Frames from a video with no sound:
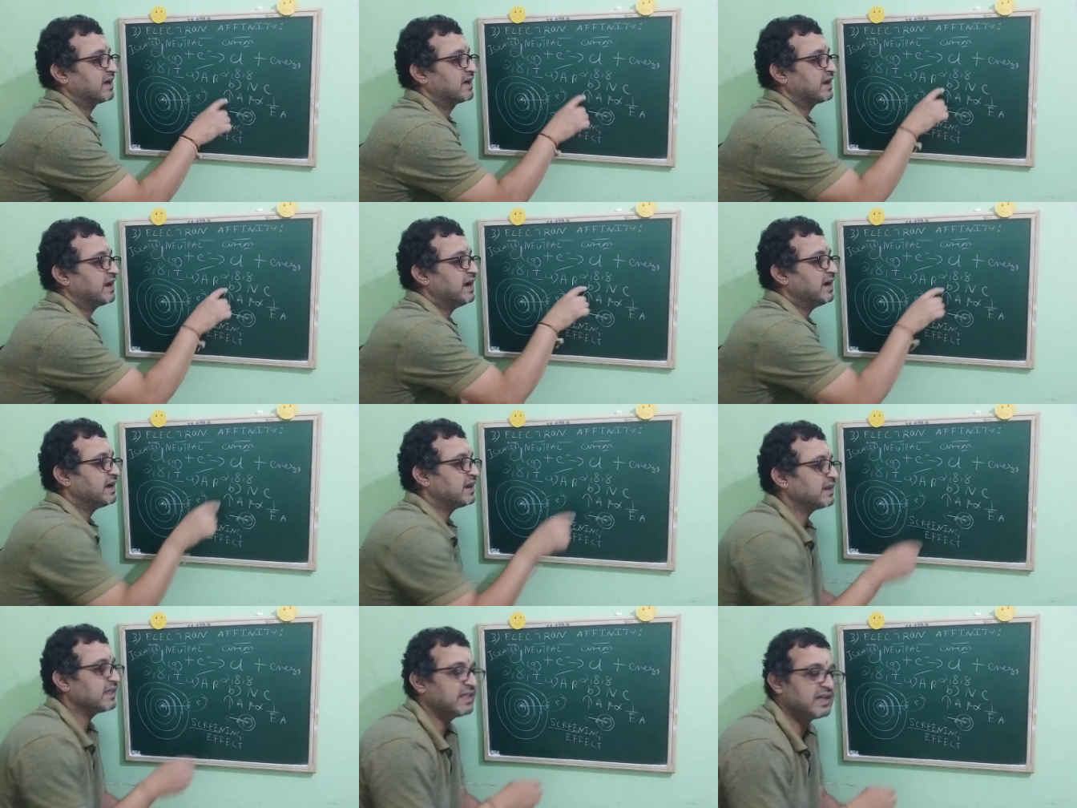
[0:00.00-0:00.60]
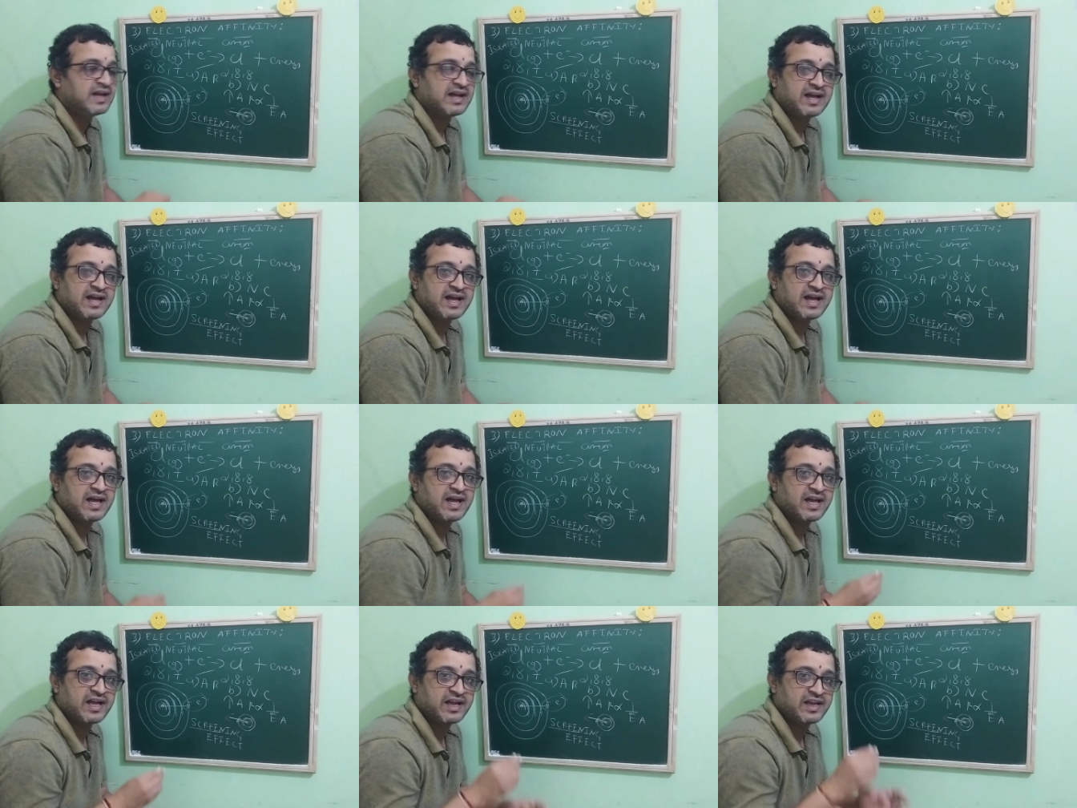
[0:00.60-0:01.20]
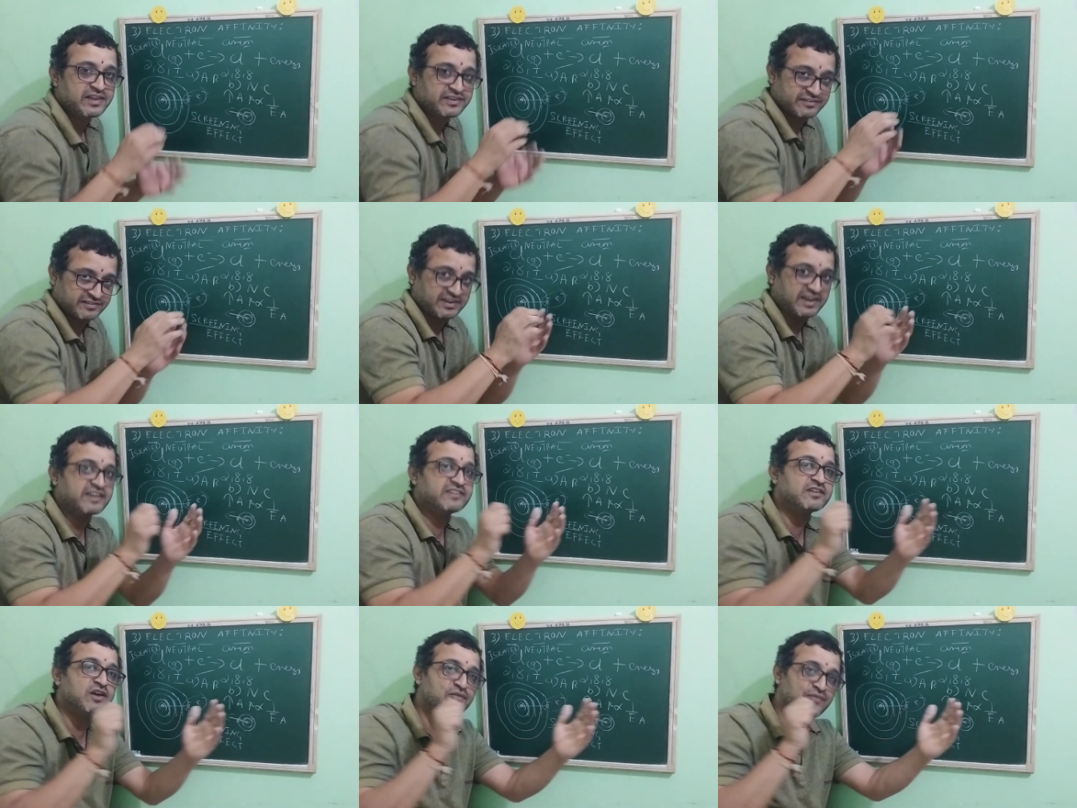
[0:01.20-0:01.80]
Greater the
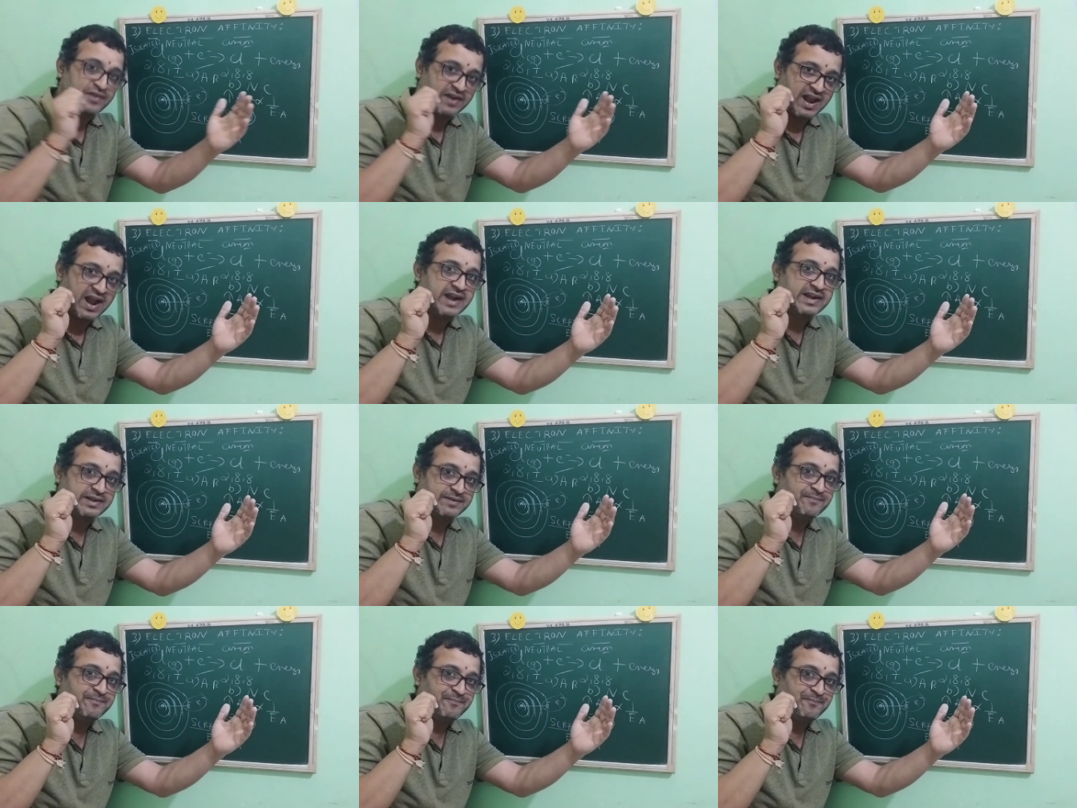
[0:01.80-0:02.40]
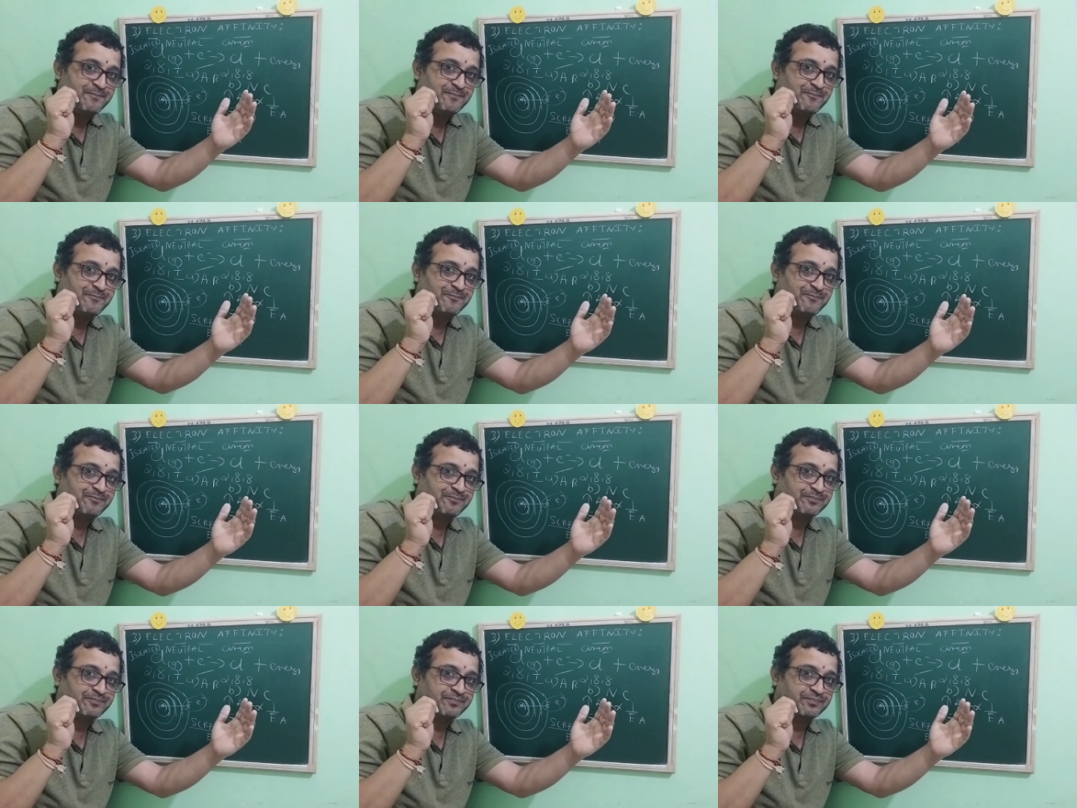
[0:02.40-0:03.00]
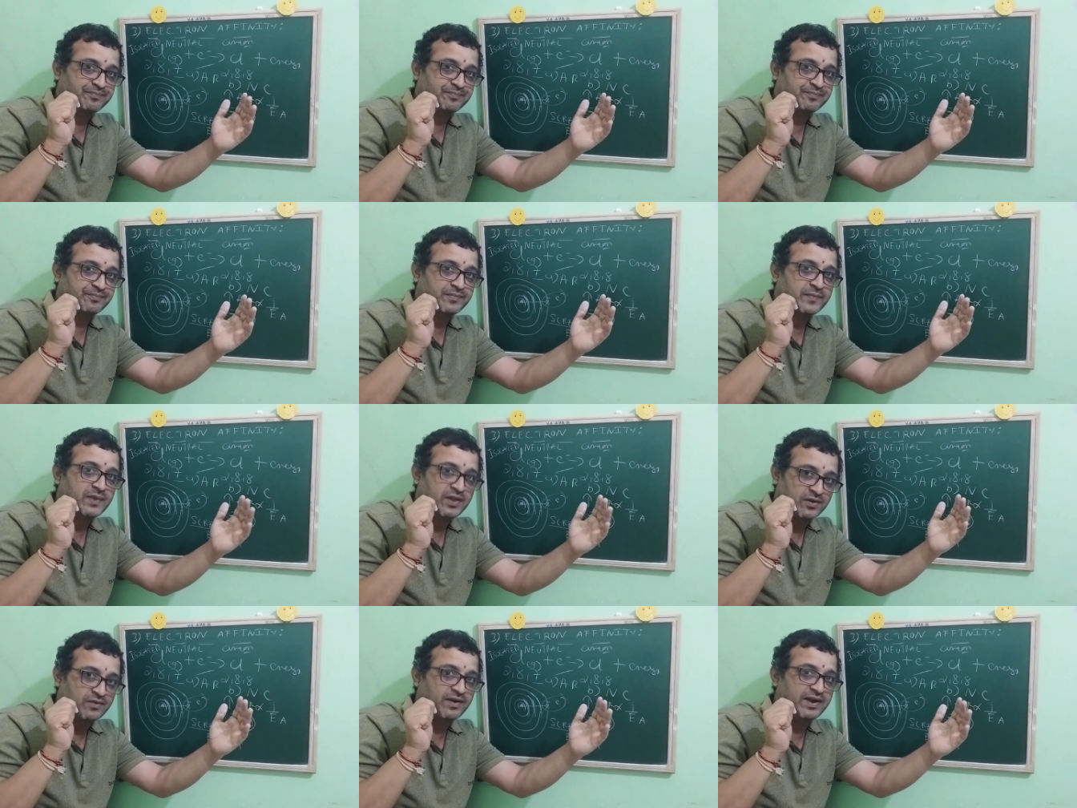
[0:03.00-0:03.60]
size of an atom,
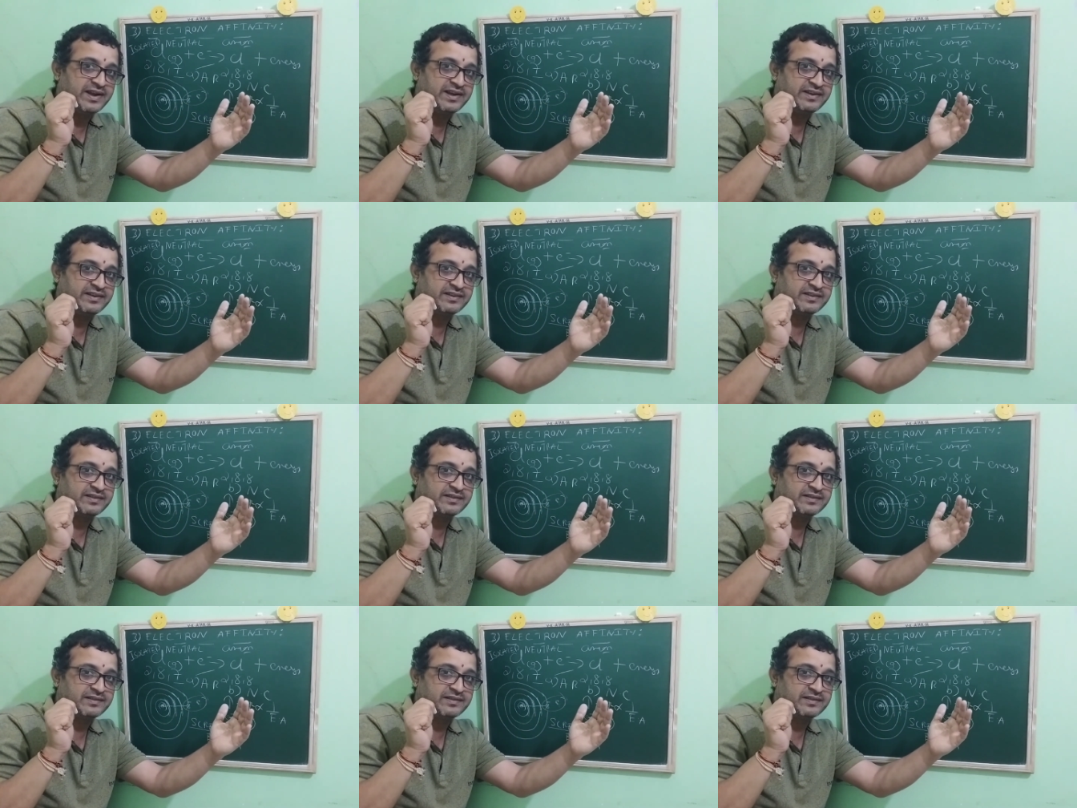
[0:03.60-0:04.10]
right?